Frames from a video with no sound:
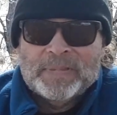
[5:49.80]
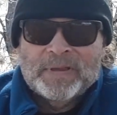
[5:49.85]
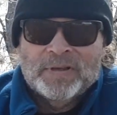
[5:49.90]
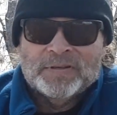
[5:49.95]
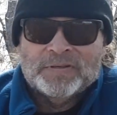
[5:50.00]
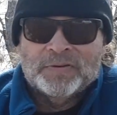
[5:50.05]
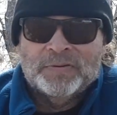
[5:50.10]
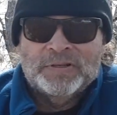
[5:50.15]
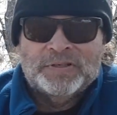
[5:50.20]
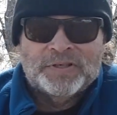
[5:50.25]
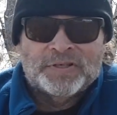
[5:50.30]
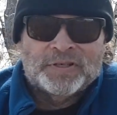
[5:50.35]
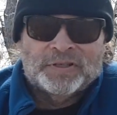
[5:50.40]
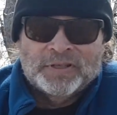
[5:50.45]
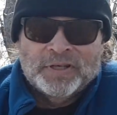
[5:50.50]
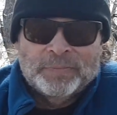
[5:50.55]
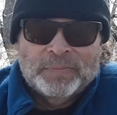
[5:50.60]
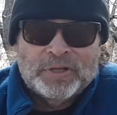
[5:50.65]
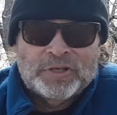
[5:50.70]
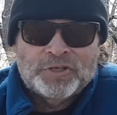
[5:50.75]
So it just
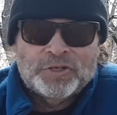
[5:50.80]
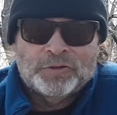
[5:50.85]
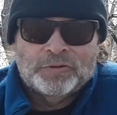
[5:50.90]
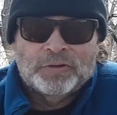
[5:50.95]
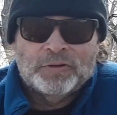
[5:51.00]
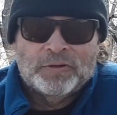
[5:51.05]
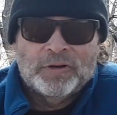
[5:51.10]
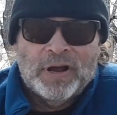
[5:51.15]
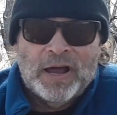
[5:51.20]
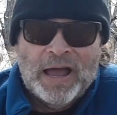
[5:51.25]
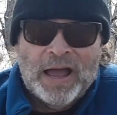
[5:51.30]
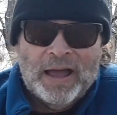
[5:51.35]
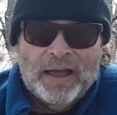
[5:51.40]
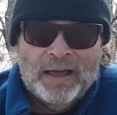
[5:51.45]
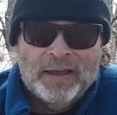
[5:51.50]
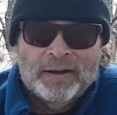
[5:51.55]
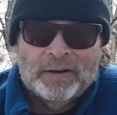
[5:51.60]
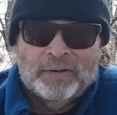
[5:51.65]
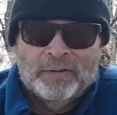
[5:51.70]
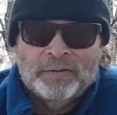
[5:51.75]
limits your
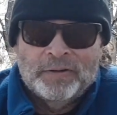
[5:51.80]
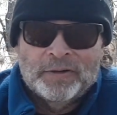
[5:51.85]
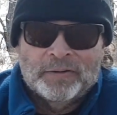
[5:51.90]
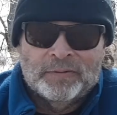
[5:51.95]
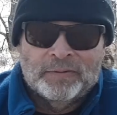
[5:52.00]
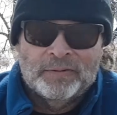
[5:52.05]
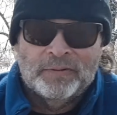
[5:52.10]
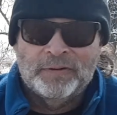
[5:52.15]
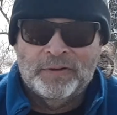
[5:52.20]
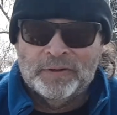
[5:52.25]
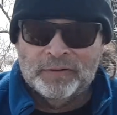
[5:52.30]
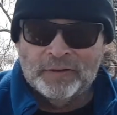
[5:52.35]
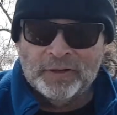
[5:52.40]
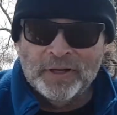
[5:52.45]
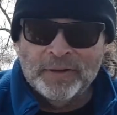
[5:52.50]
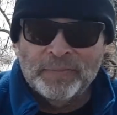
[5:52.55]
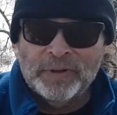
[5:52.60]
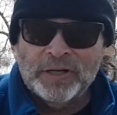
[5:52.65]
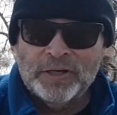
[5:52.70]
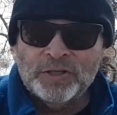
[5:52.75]

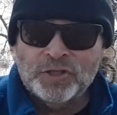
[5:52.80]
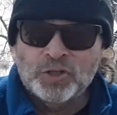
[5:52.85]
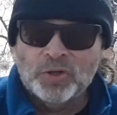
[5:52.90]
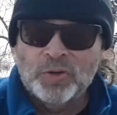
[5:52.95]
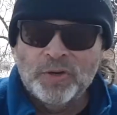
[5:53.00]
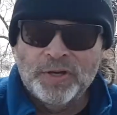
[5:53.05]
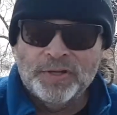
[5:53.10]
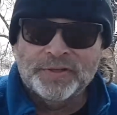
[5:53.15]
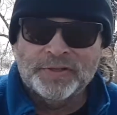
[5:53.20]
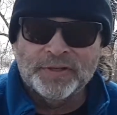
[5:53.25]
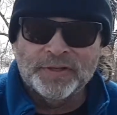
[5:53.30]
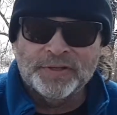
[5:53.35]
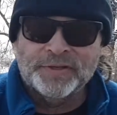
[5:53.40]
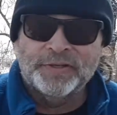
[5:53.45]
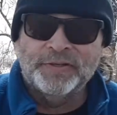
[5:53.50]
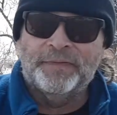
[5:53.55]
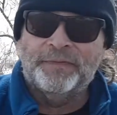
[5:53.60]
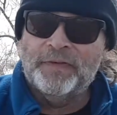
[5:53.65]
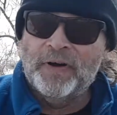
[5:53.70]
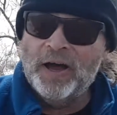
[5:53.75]
limited choices
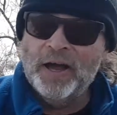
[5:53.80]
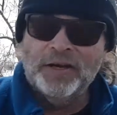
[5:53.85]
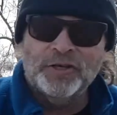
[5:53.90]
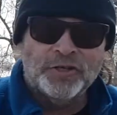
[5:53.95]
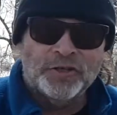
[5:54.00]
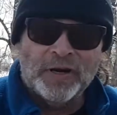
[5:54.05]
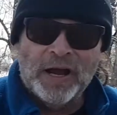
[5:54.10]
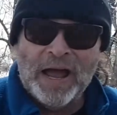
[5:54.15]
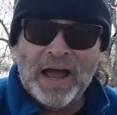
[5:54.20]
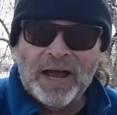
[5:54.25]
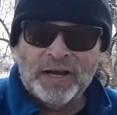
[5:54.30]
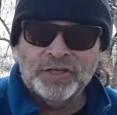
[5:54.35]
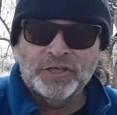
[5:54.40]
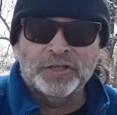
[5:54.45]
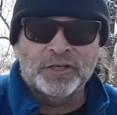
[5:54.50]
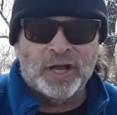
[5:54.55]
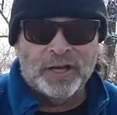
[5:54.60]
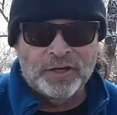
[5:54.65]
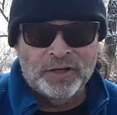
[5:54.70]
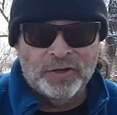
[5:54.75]
defines your
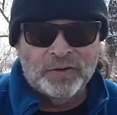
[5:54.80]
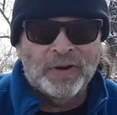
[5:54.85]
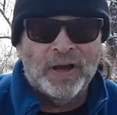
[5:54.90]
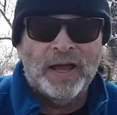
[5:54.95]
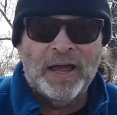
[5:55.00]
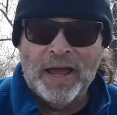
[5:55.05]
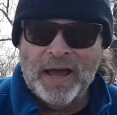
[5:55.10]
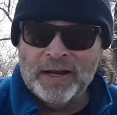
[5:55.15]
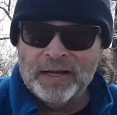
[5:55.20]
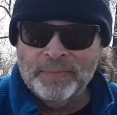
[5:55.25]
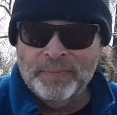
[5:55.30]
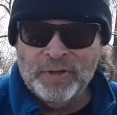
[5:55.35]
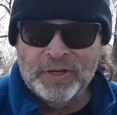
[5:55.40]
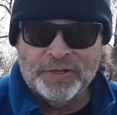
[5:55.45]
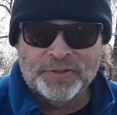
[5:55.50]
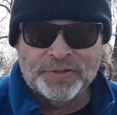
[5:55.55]
action. I knew I had to be a